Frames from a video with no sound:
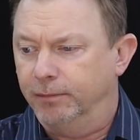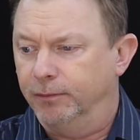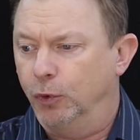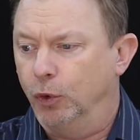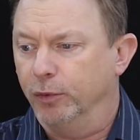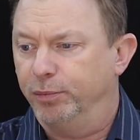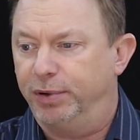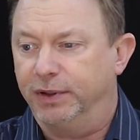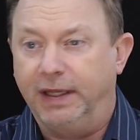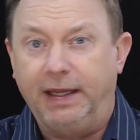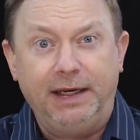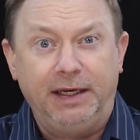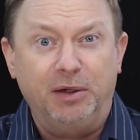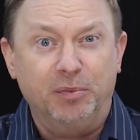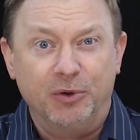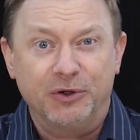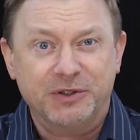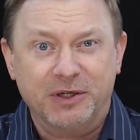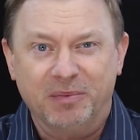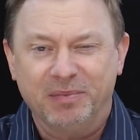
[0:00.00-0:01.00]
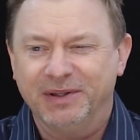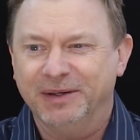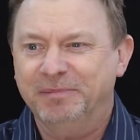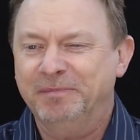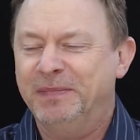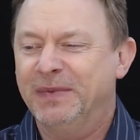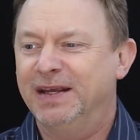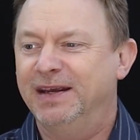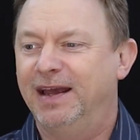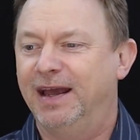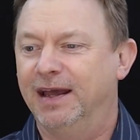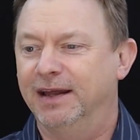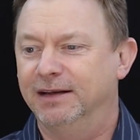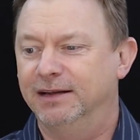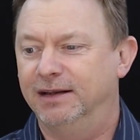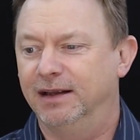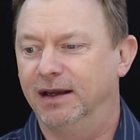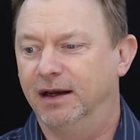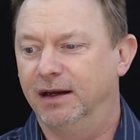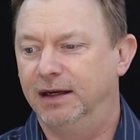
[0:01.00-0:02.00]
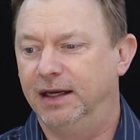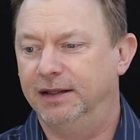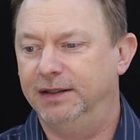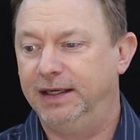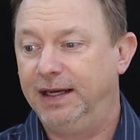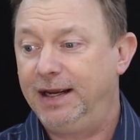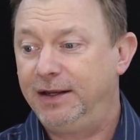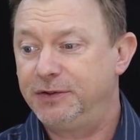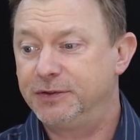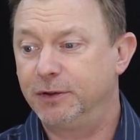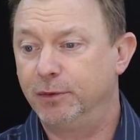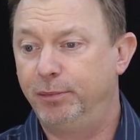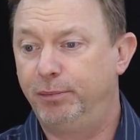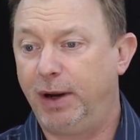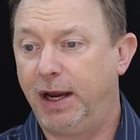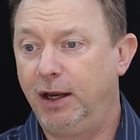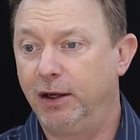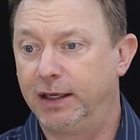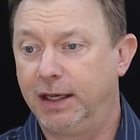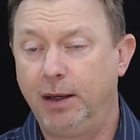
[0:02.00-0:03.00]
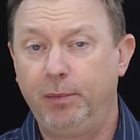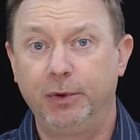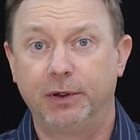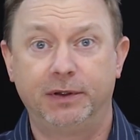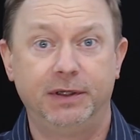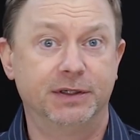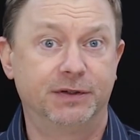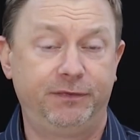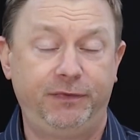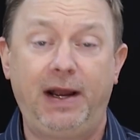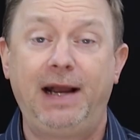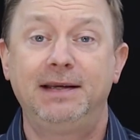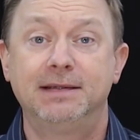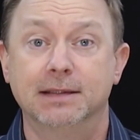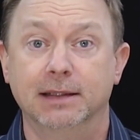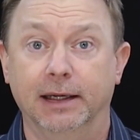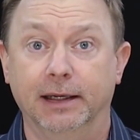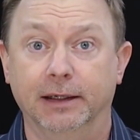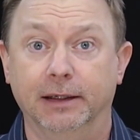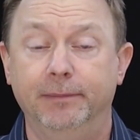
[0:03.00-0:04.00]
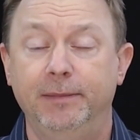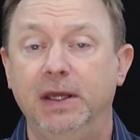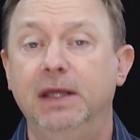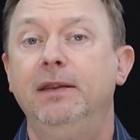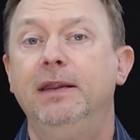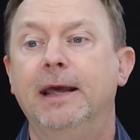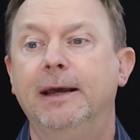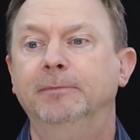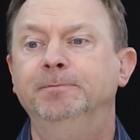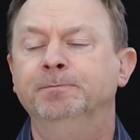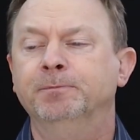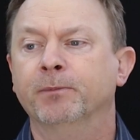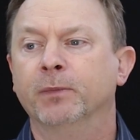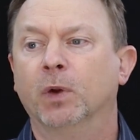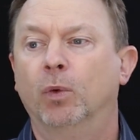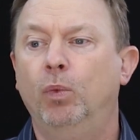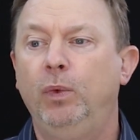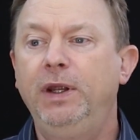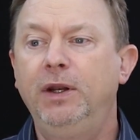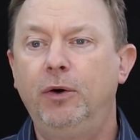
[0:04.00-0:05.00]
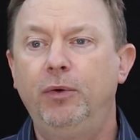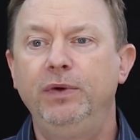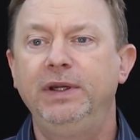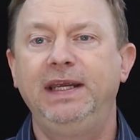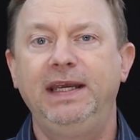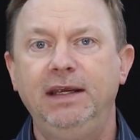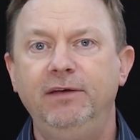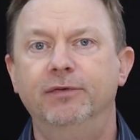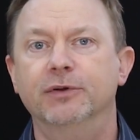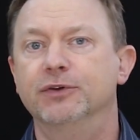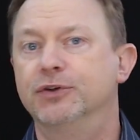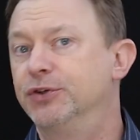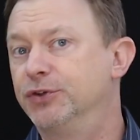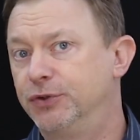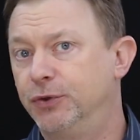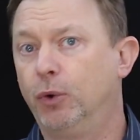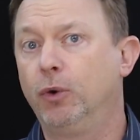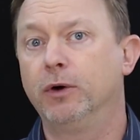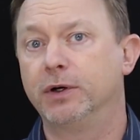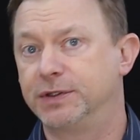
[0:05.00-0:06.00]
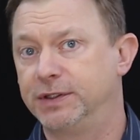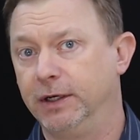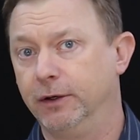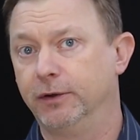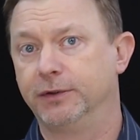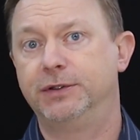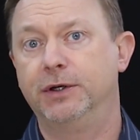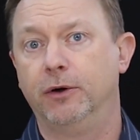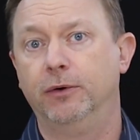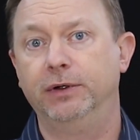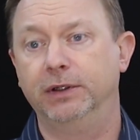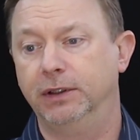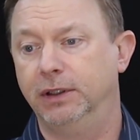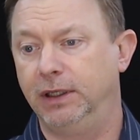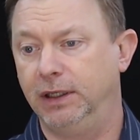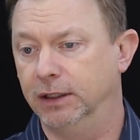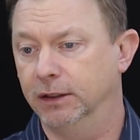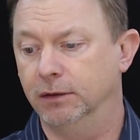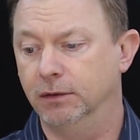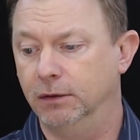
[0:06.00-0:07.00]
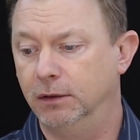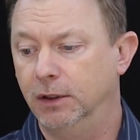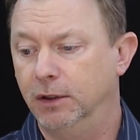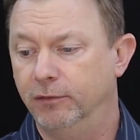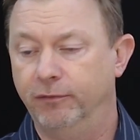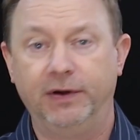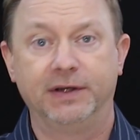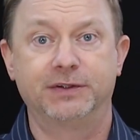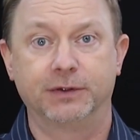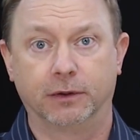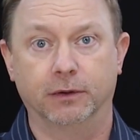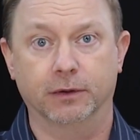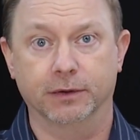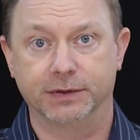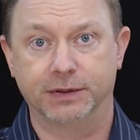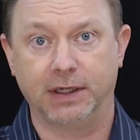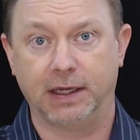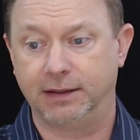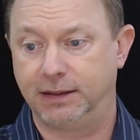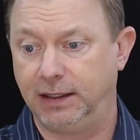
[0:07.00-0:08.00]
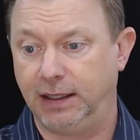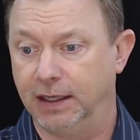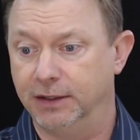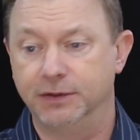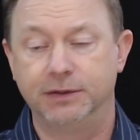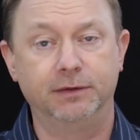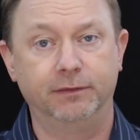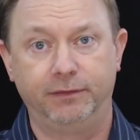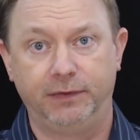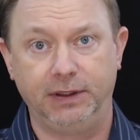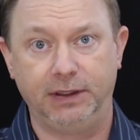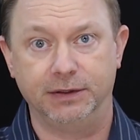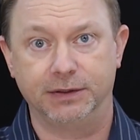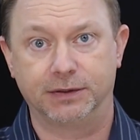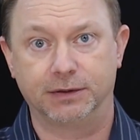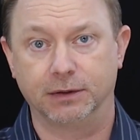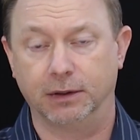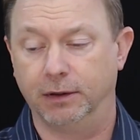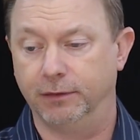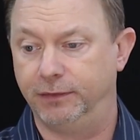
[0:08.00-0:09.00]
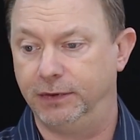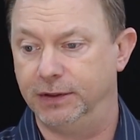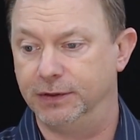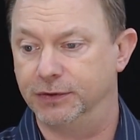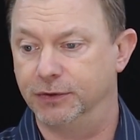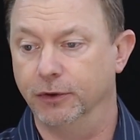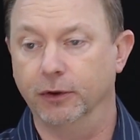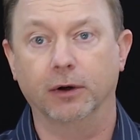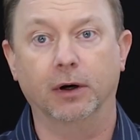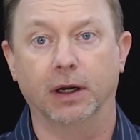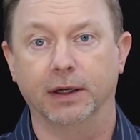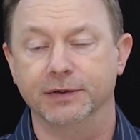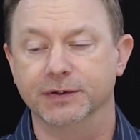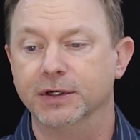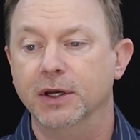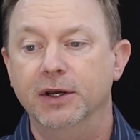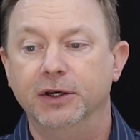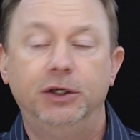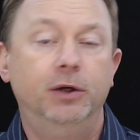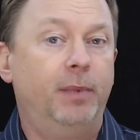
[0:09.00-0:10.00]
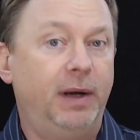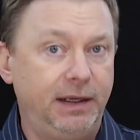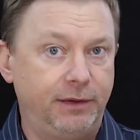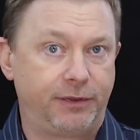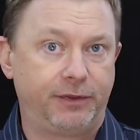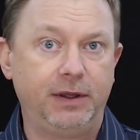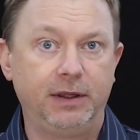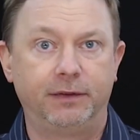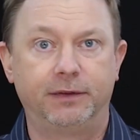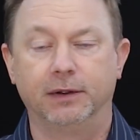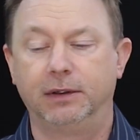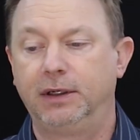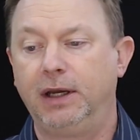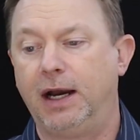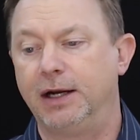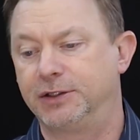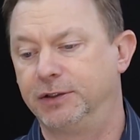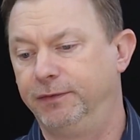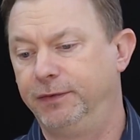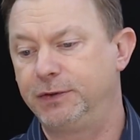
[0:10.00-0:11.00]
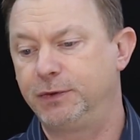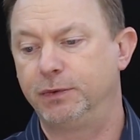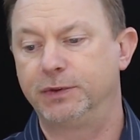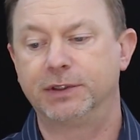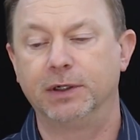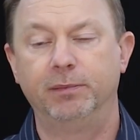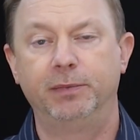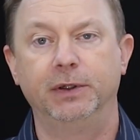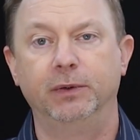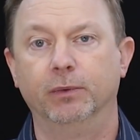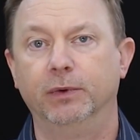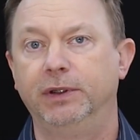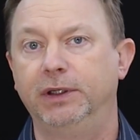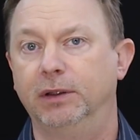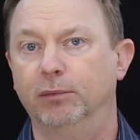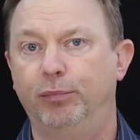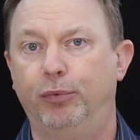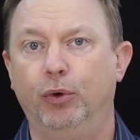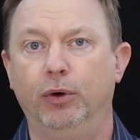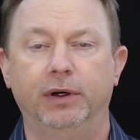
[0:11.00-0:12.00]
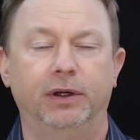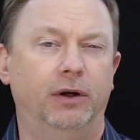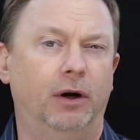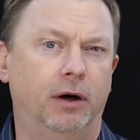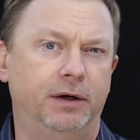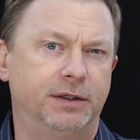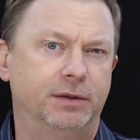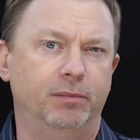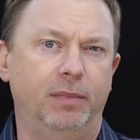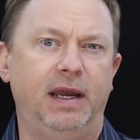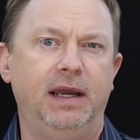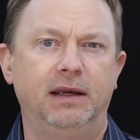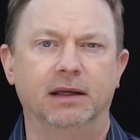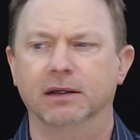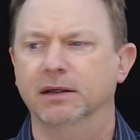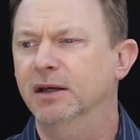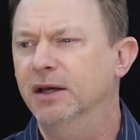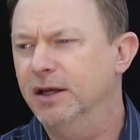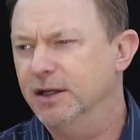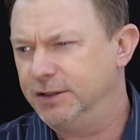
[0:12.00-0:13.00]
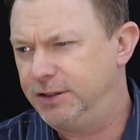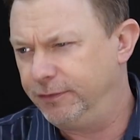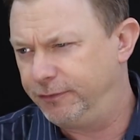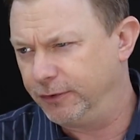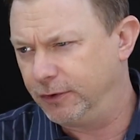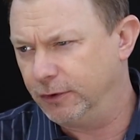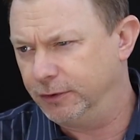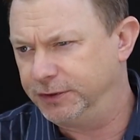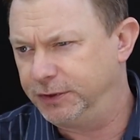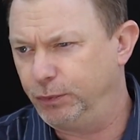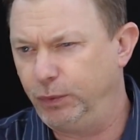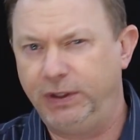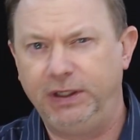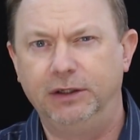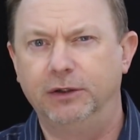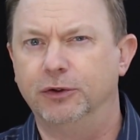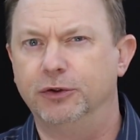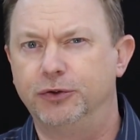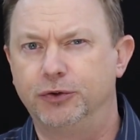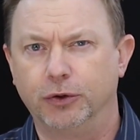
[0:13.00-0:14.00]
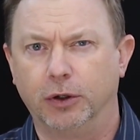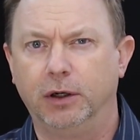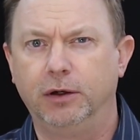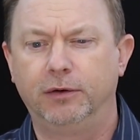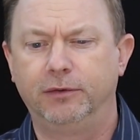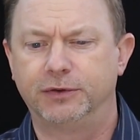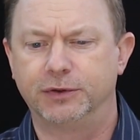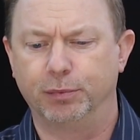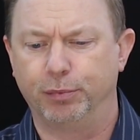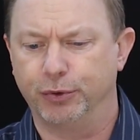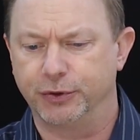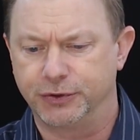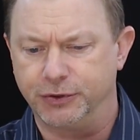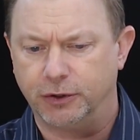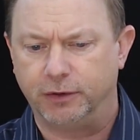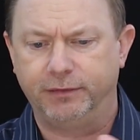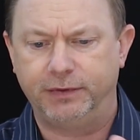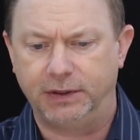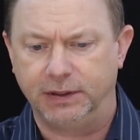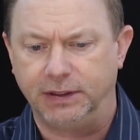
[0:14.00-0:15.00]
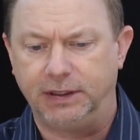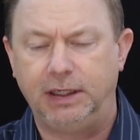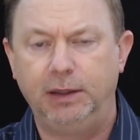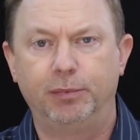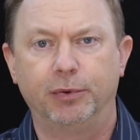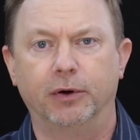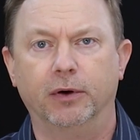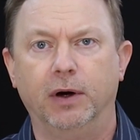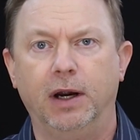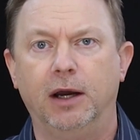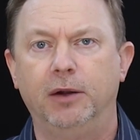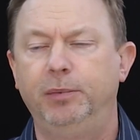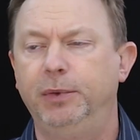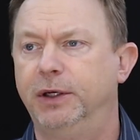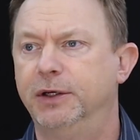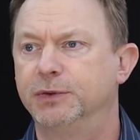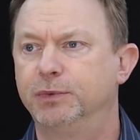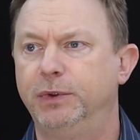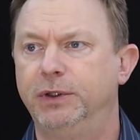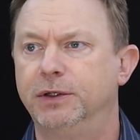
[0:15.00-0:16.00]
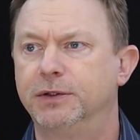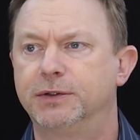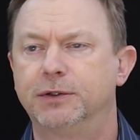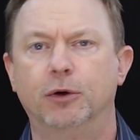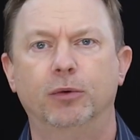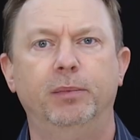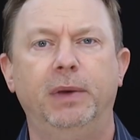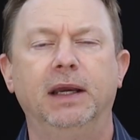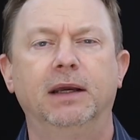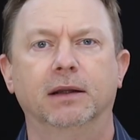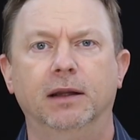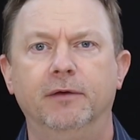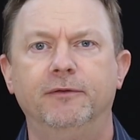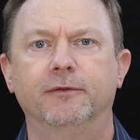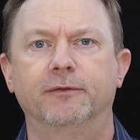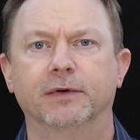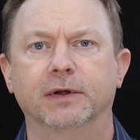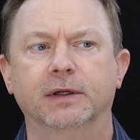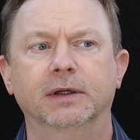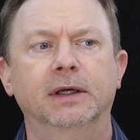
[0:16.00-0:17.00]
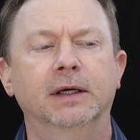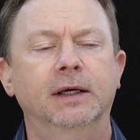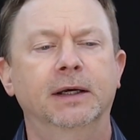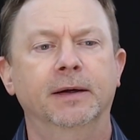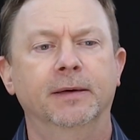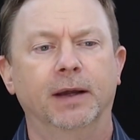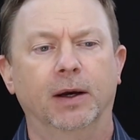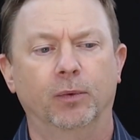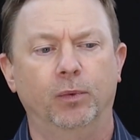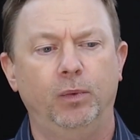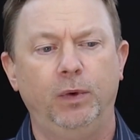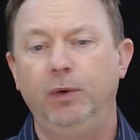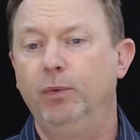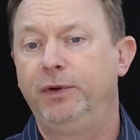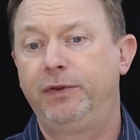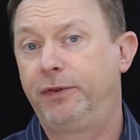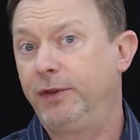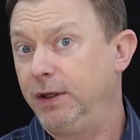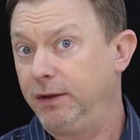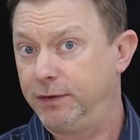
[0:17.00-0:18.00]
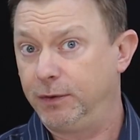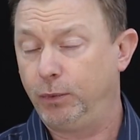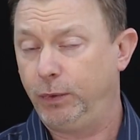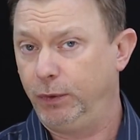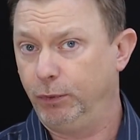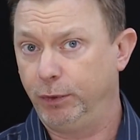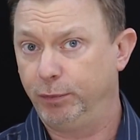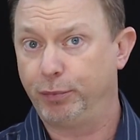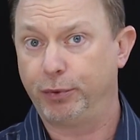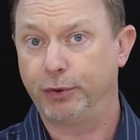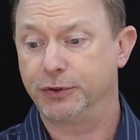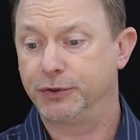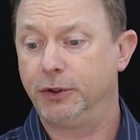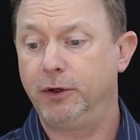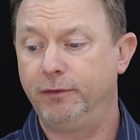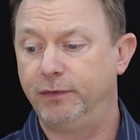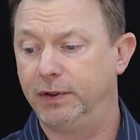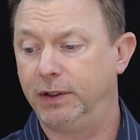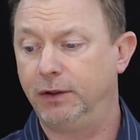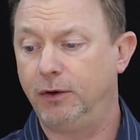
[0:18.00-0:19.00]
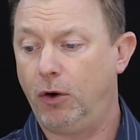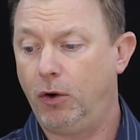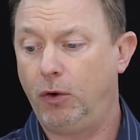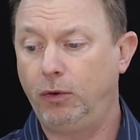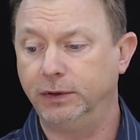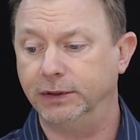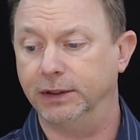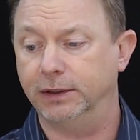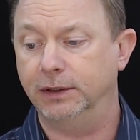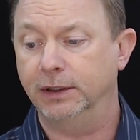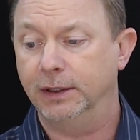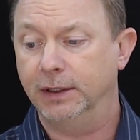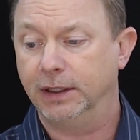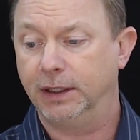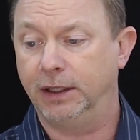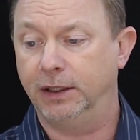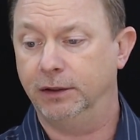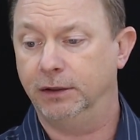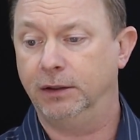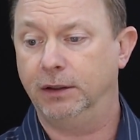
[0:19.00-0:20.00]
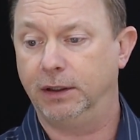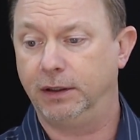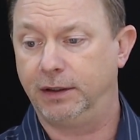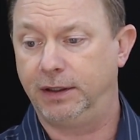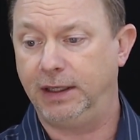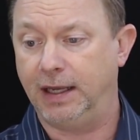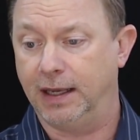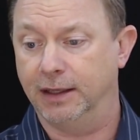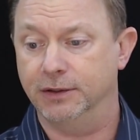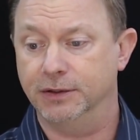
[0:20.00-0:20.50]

or palladium or something? And the answer biochemically is fascinating in that we don't even store serotonin in vesicles at the ends of these neurons. You might think that, gosh, if this was something really important and hard to make and difficult and we needed a drug to preserve it and keep it around because we just don't make enough of it, we would think that we would preserve it and hold it in the